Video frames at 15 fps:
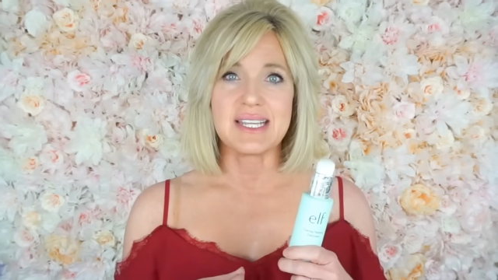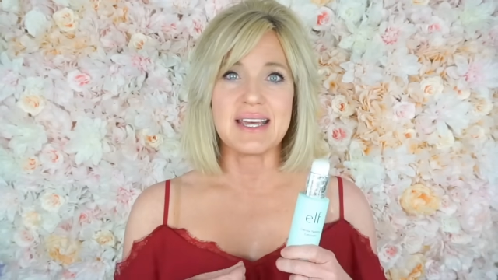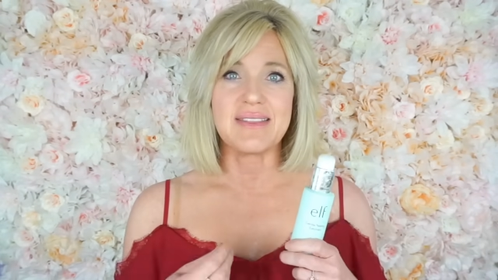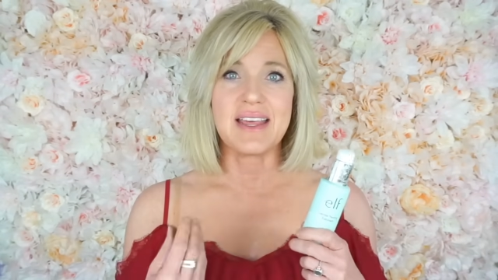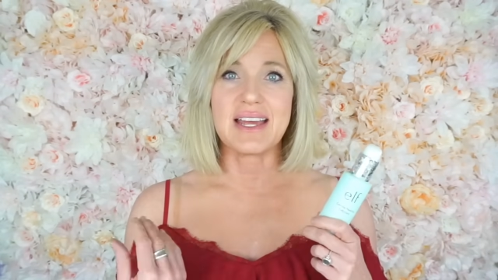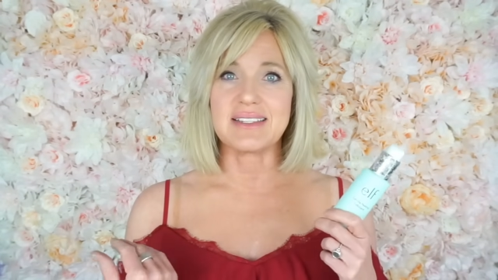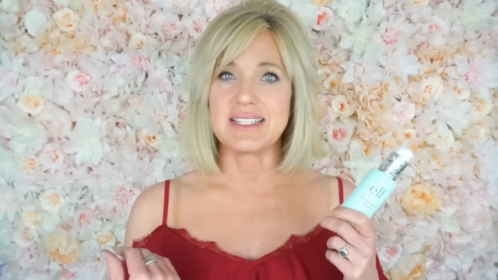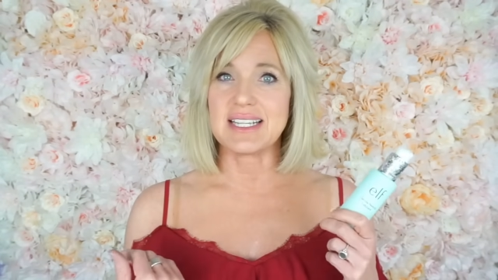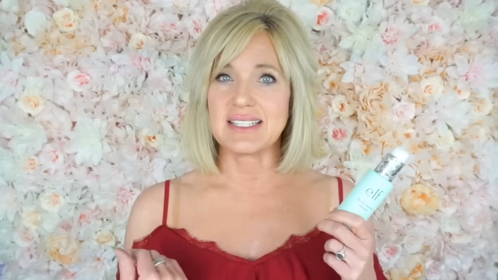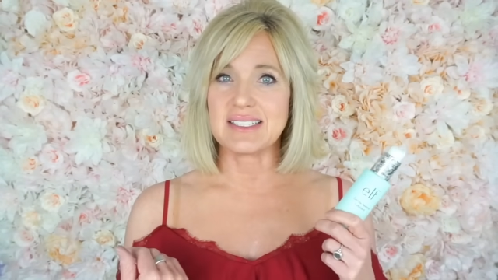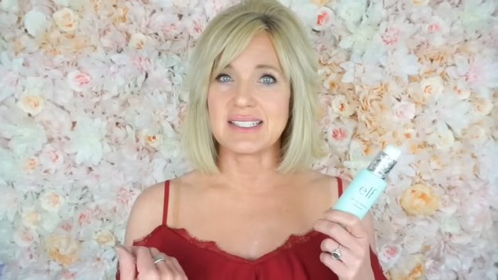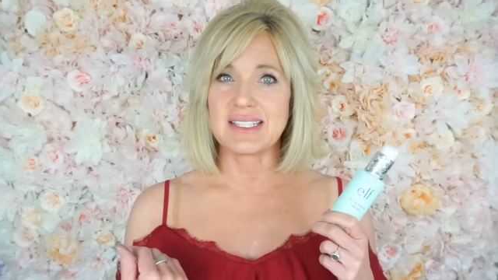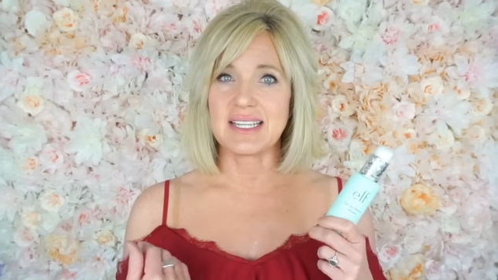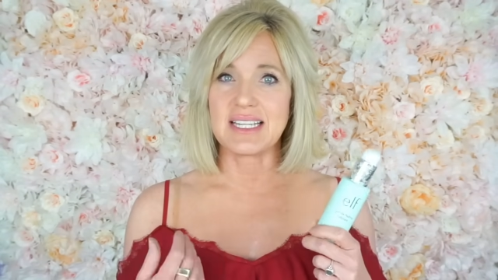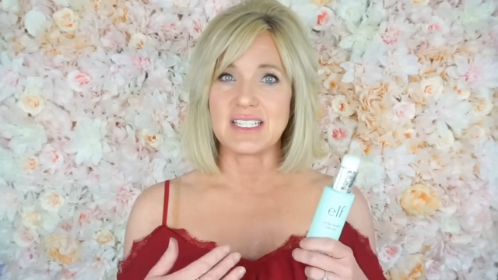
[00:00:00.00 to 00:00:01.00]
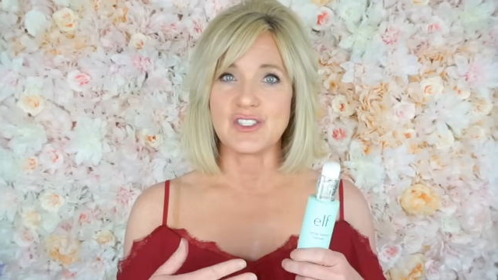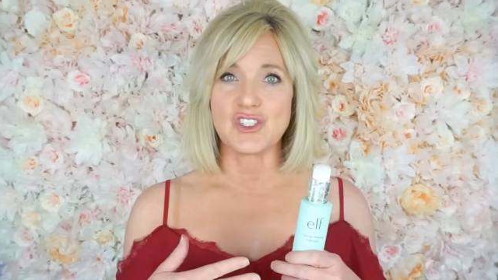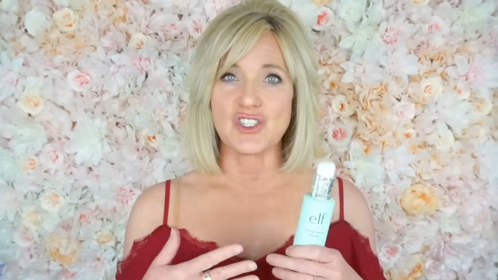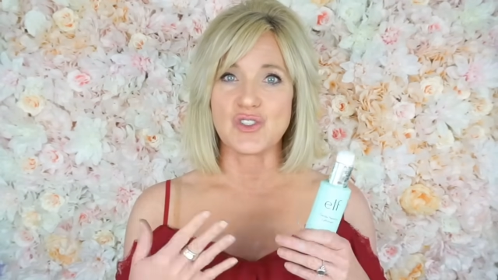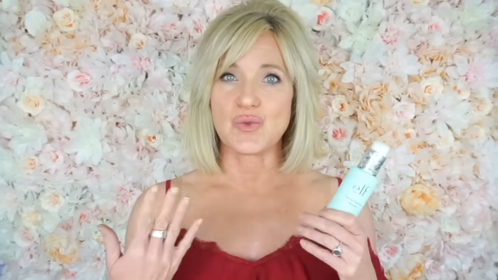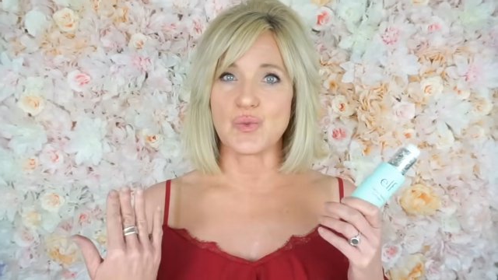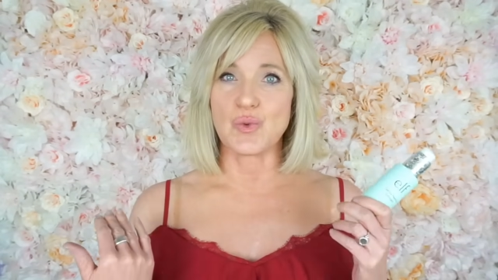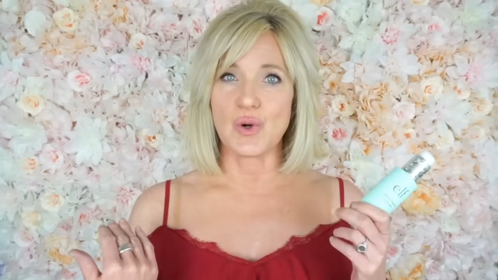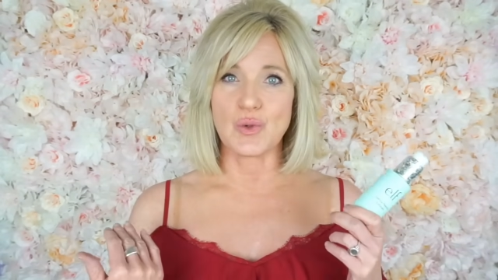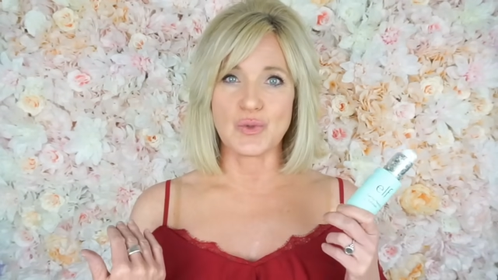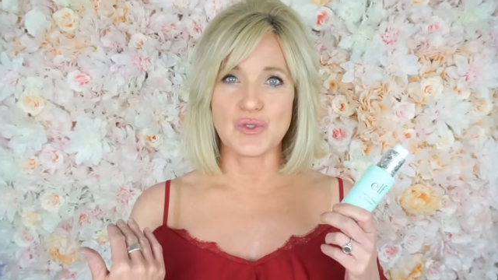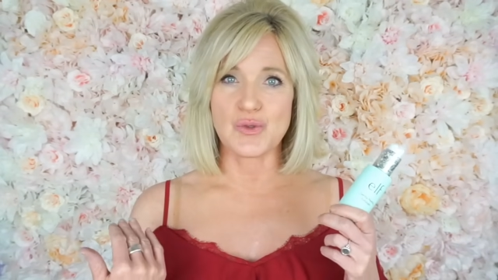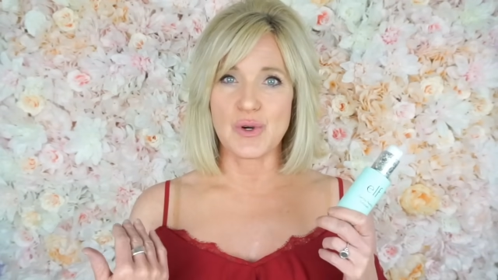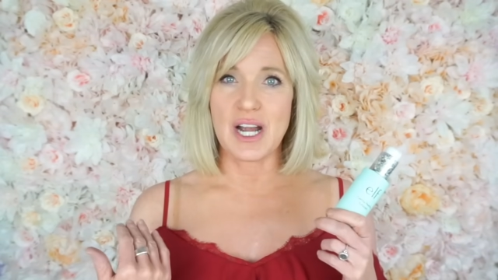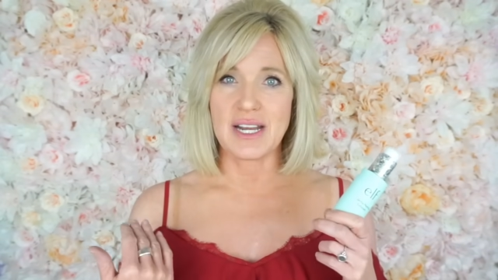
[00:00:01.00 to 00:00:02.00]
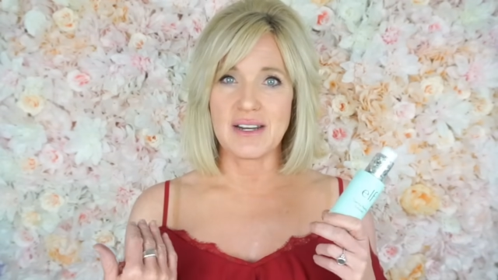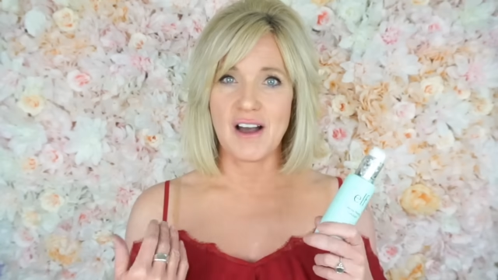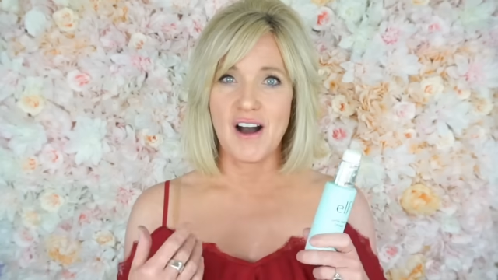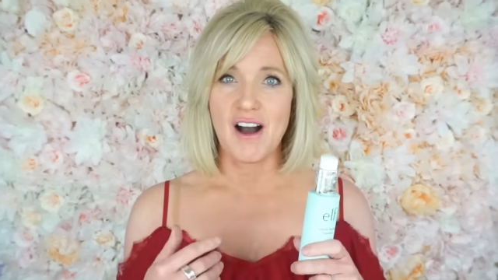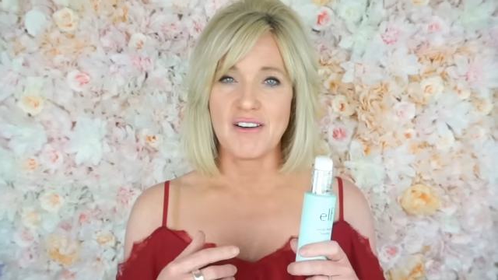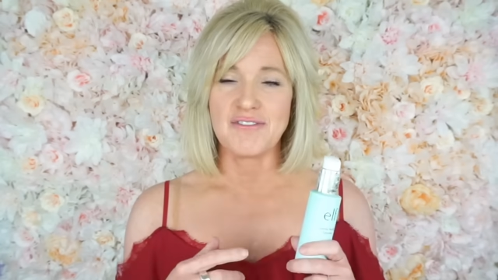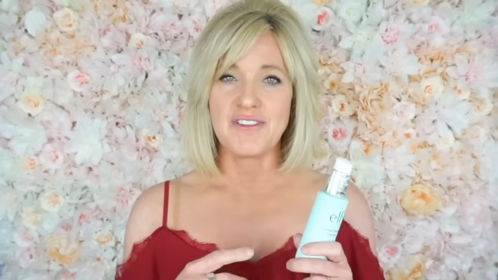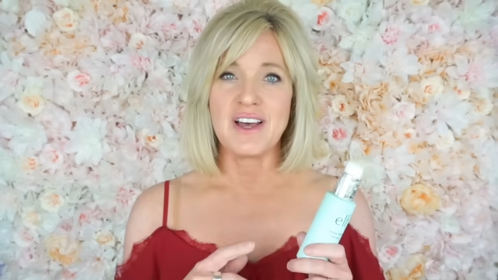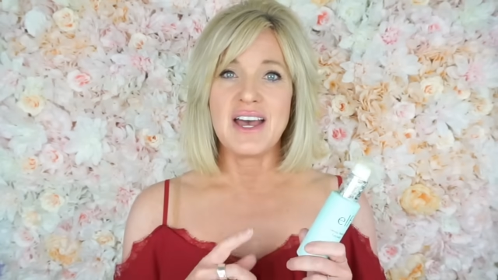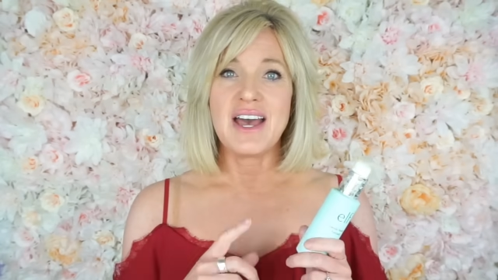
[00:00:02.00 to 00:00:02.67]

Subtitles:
and that dead skin just rolls right off.